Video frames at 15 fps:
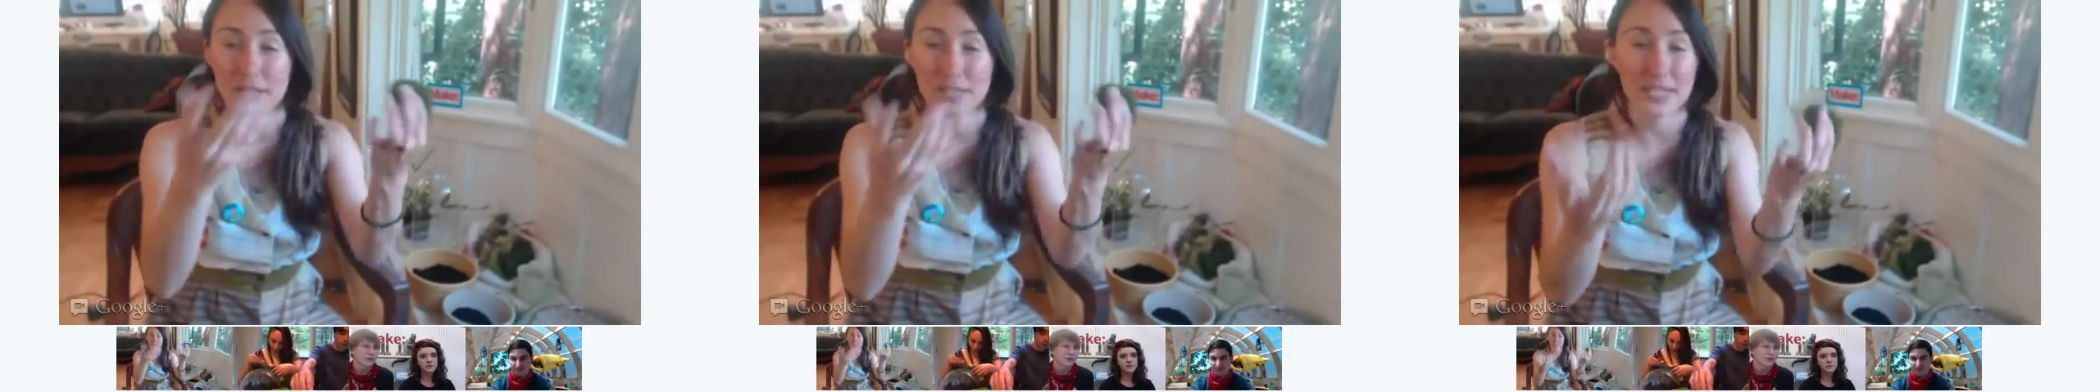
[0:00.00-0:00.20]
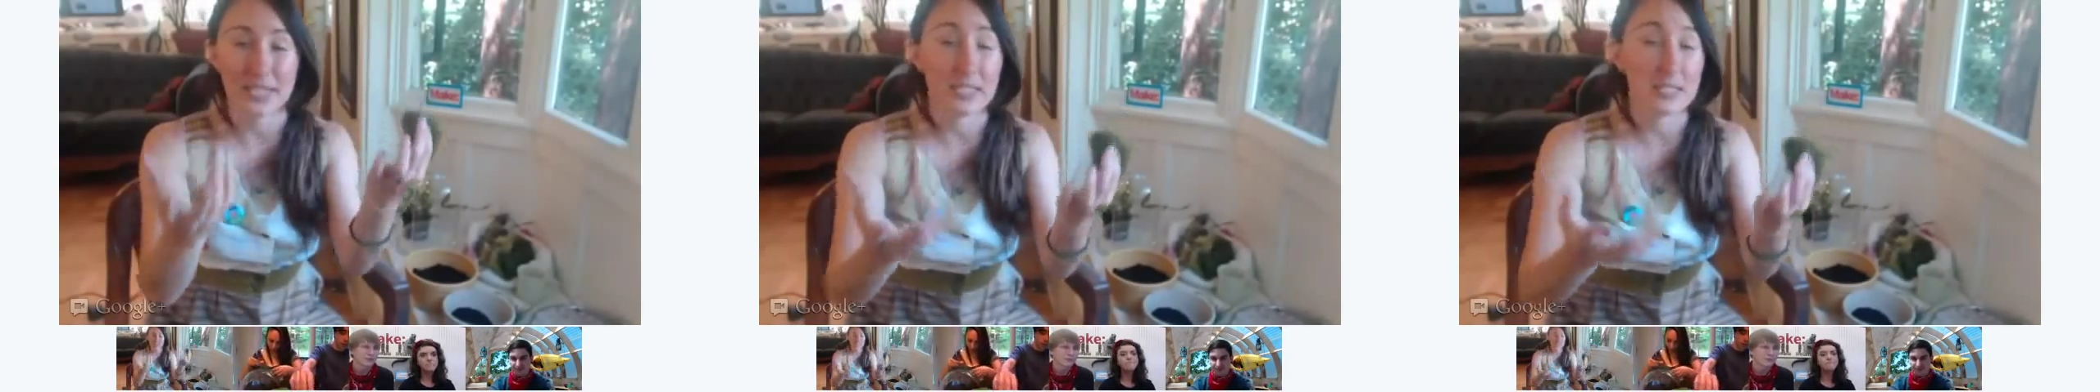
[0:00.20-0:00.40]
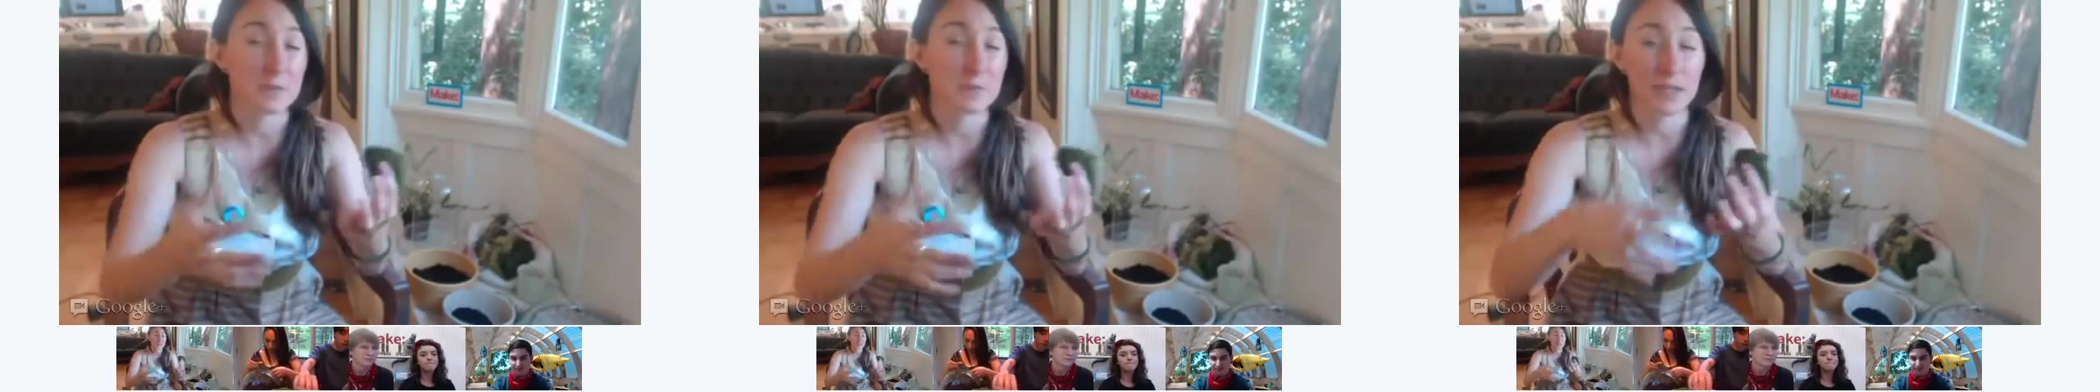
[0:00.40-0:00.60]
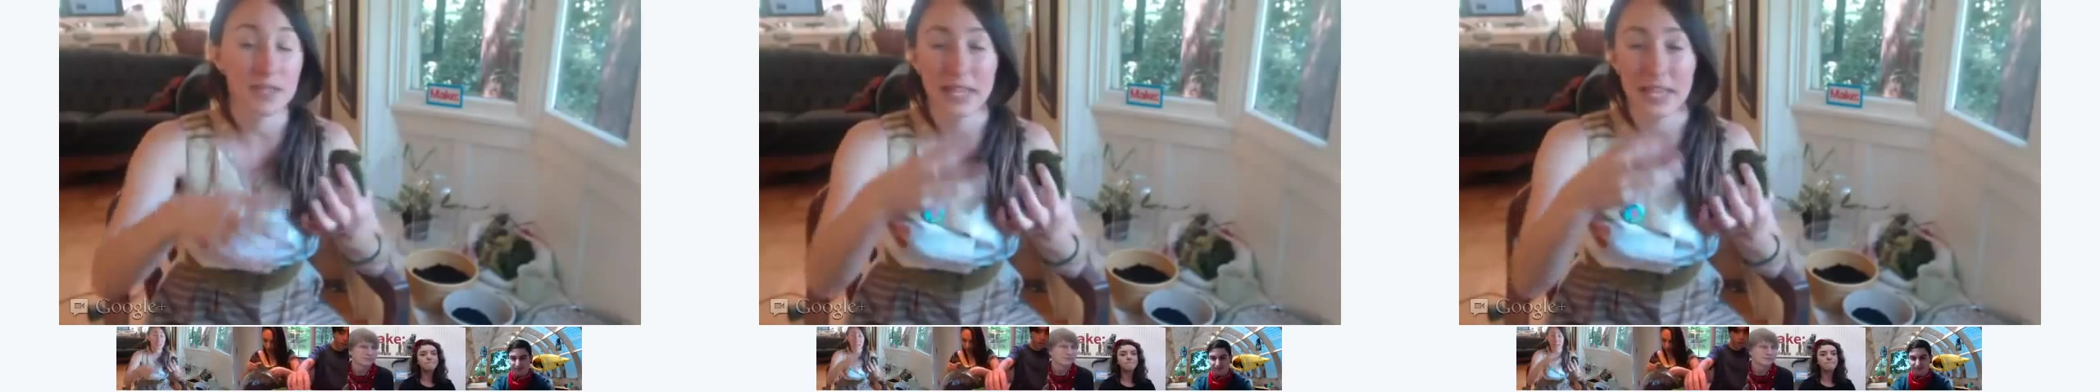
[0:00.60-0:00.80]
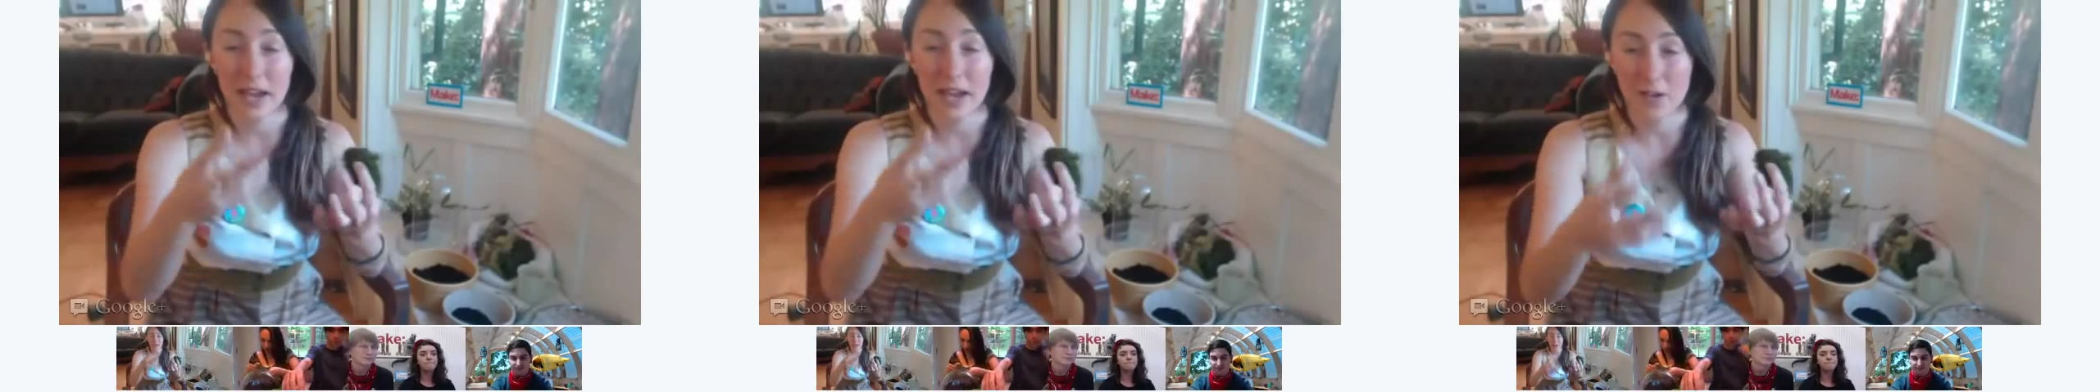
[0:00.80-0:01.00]
It's like
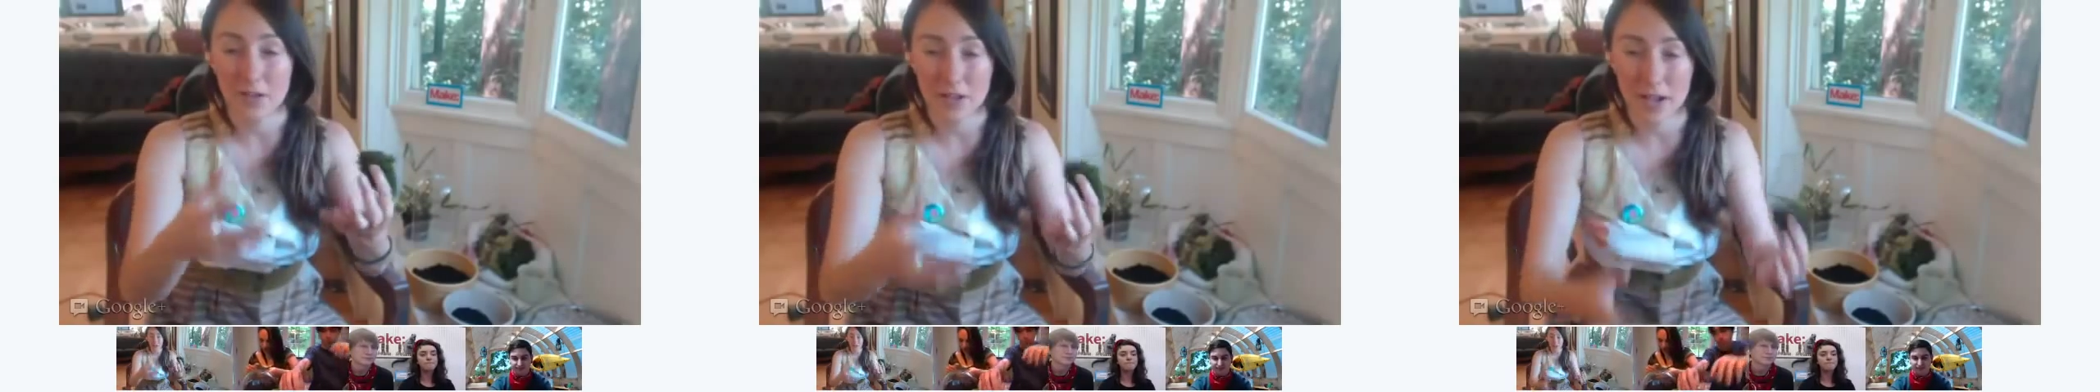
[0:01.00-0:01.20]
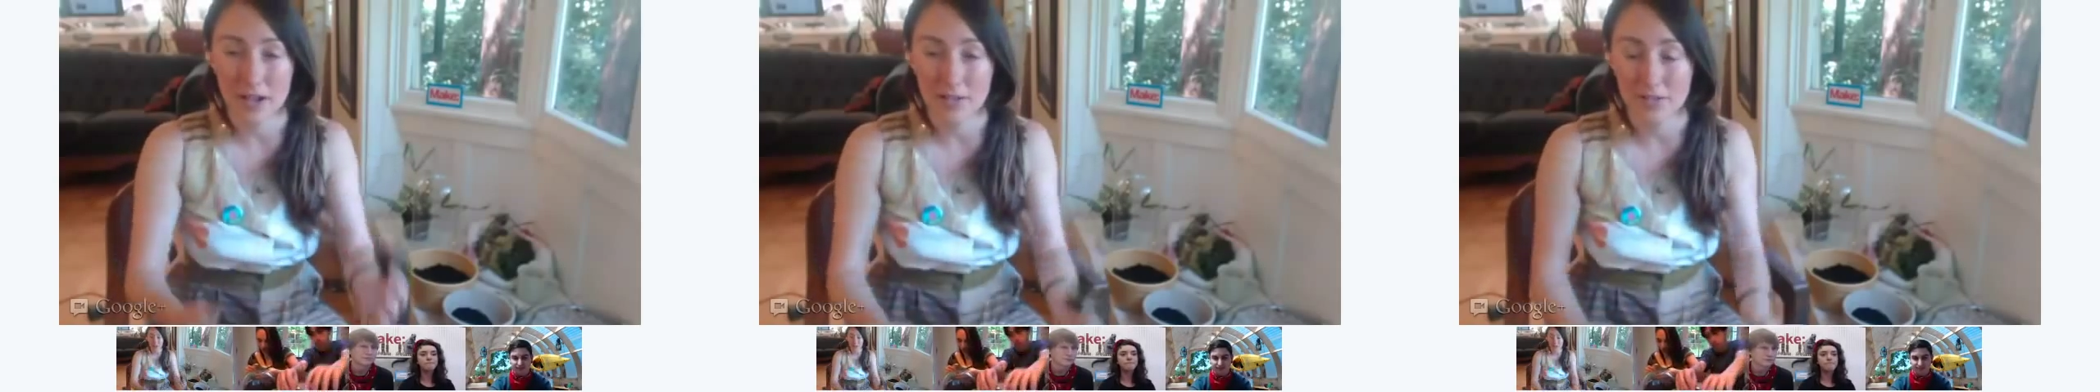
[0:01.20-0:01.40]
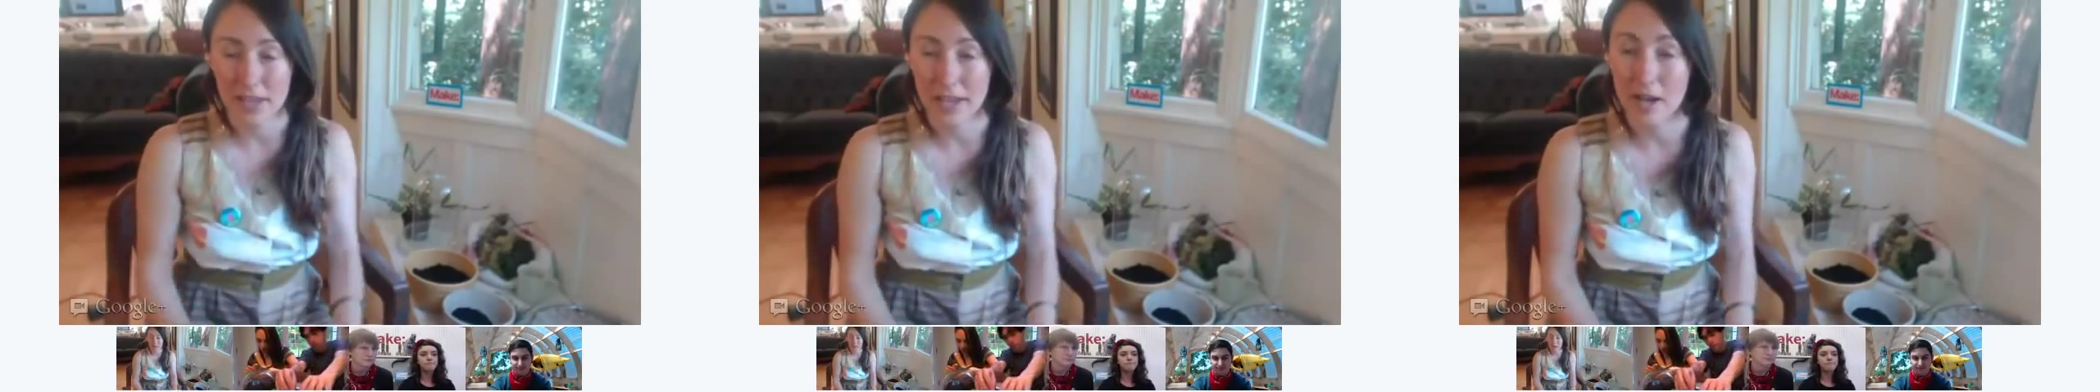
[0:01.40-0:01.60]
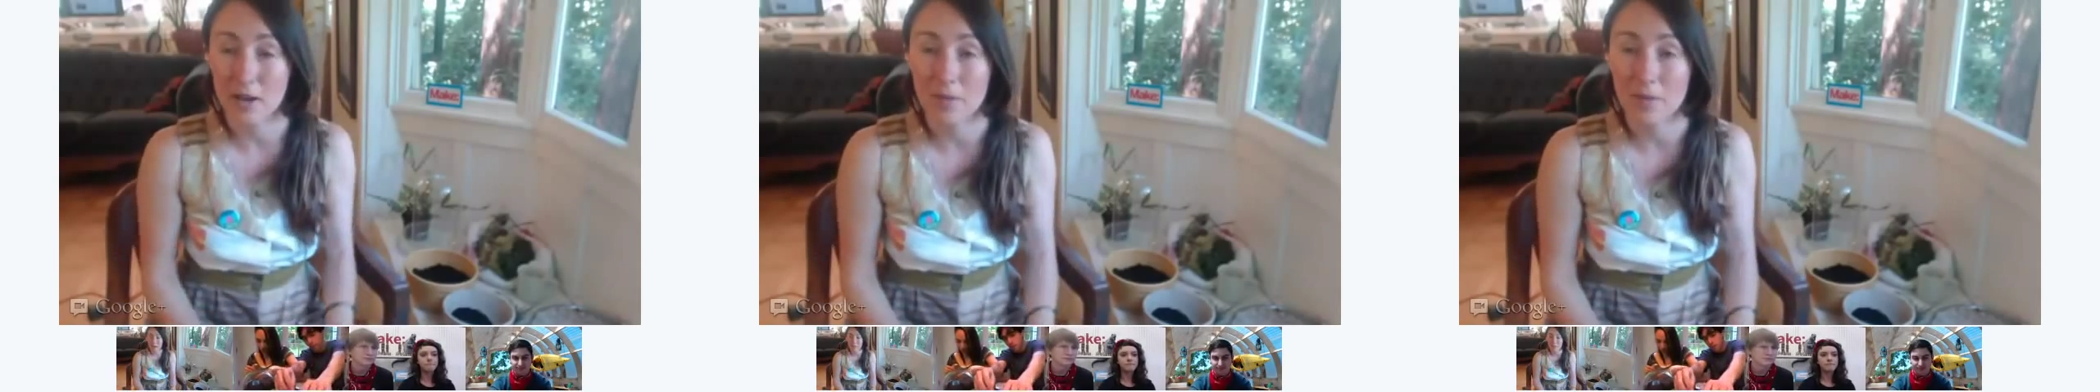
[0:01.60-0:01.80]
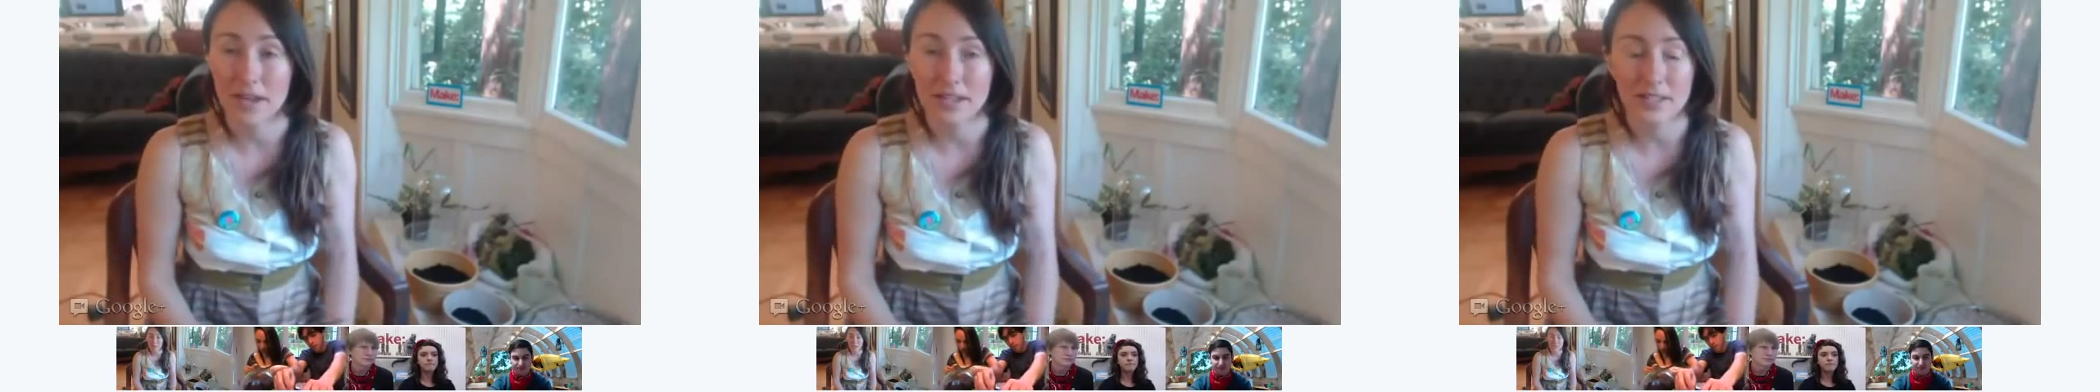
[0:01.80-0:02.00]
spilling out, kind of like how
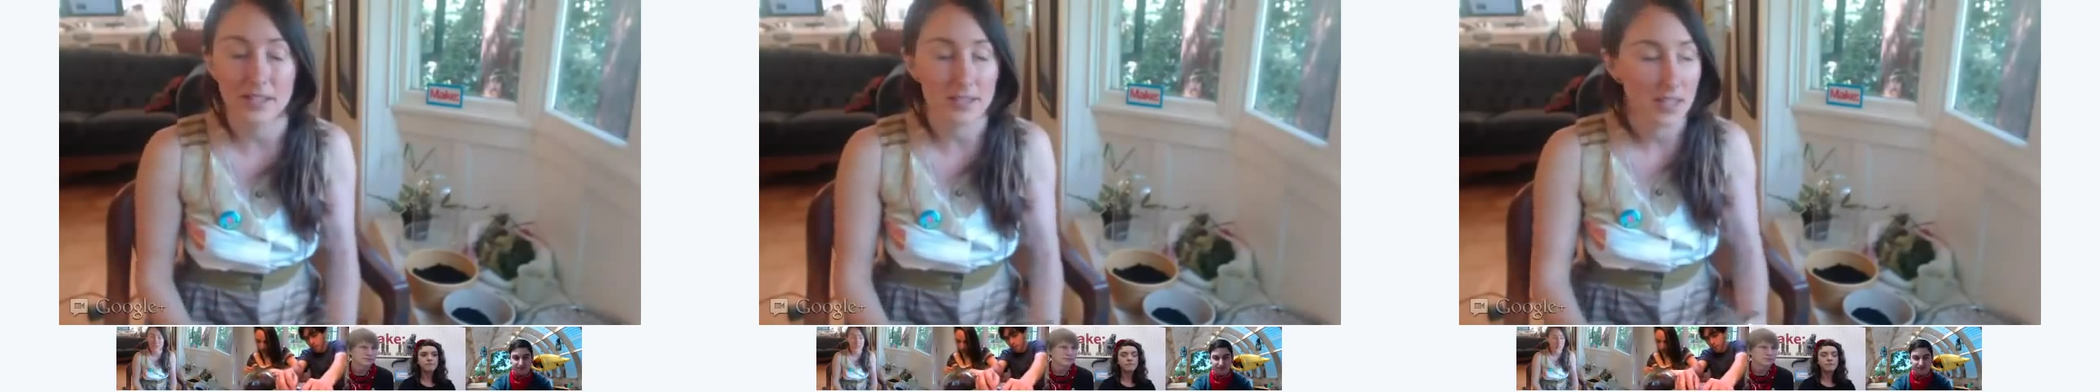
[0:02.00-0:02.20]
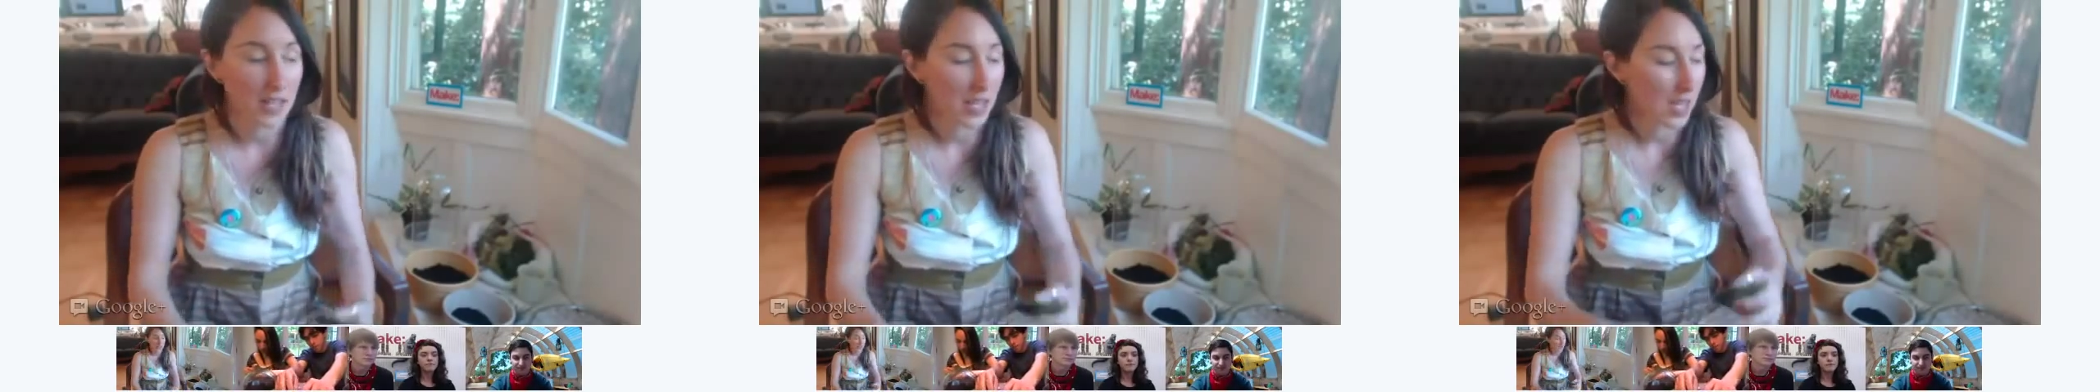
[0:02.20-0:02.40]
mine is.